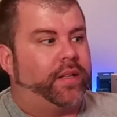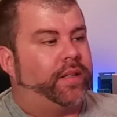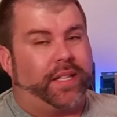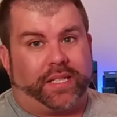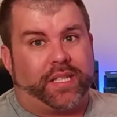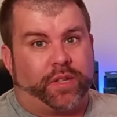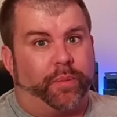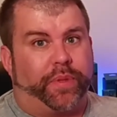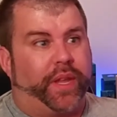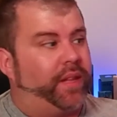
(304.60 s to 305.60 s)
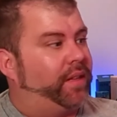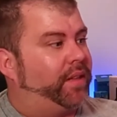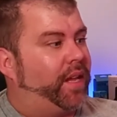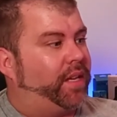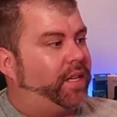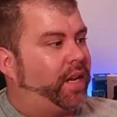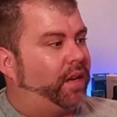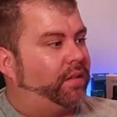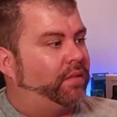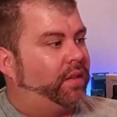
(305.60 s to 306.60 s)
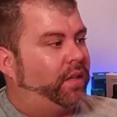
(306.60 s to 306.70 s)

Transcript: This is something that, you know,